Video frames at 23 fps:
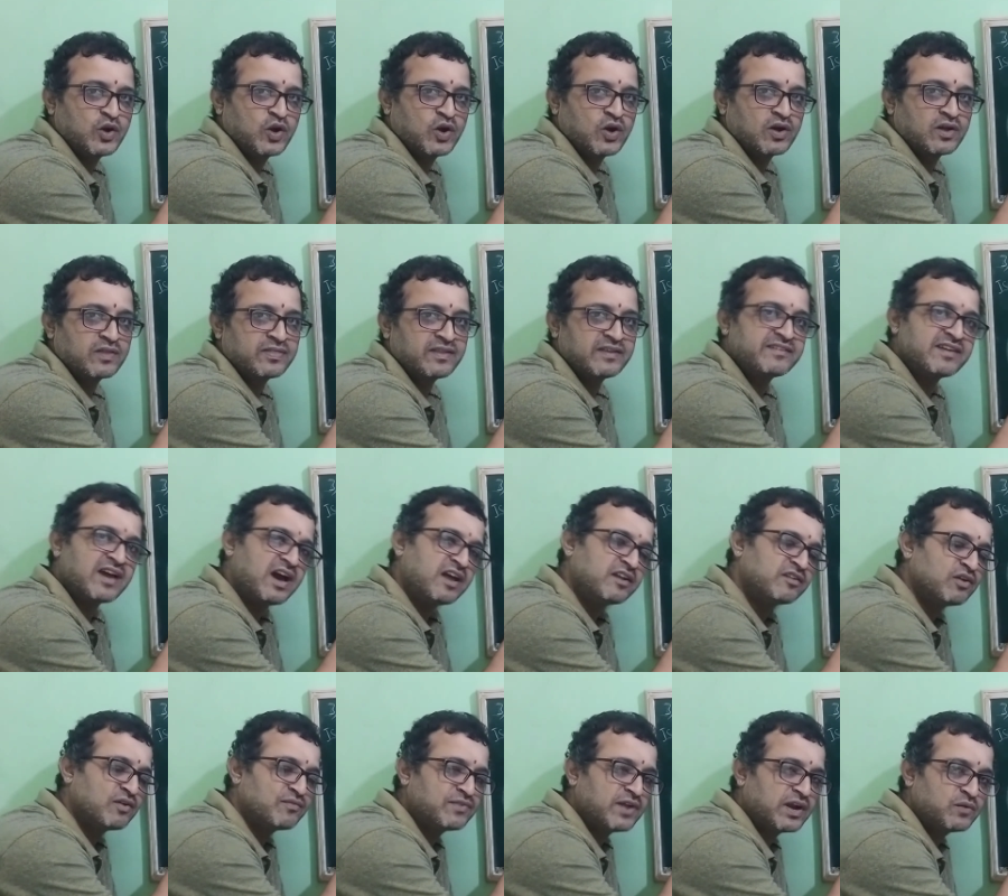No, the
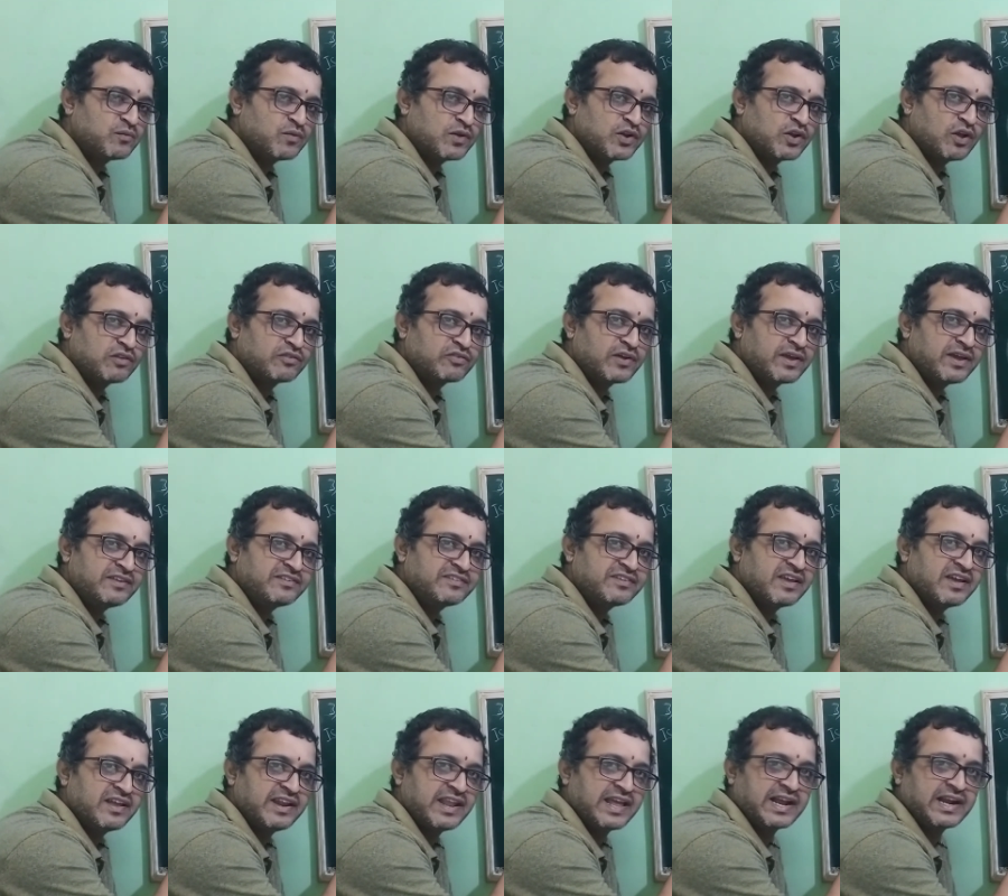charge of that one also
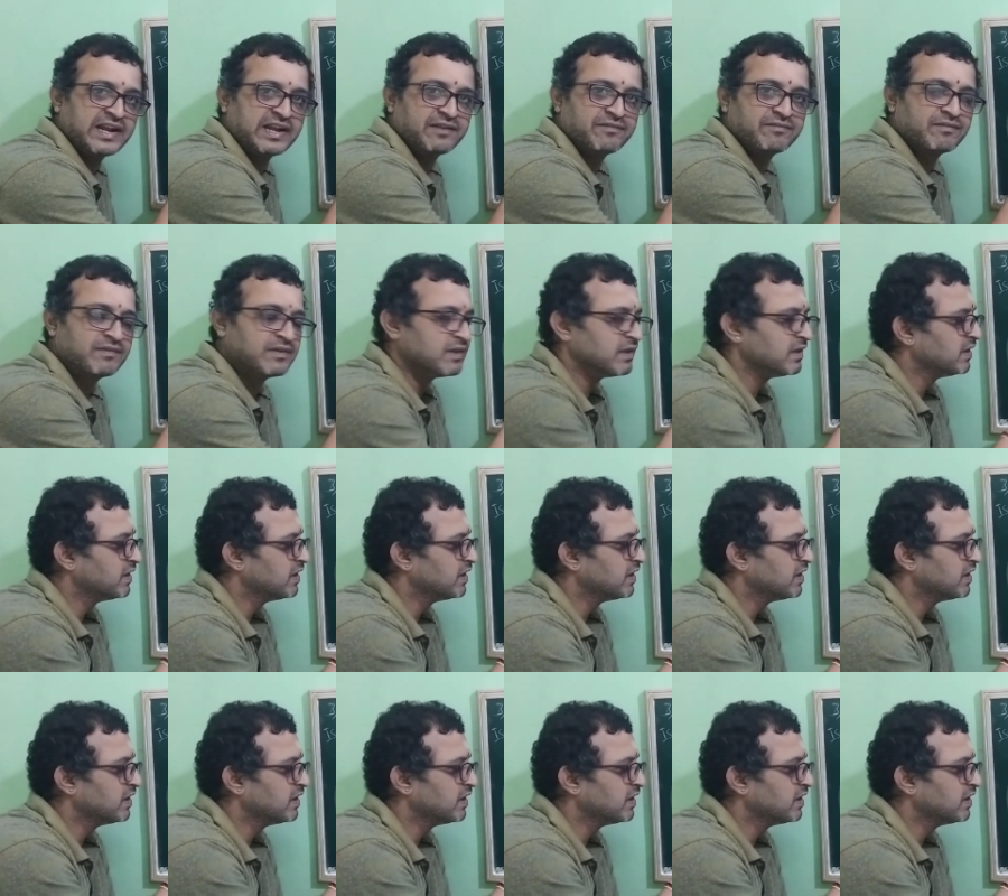is negative.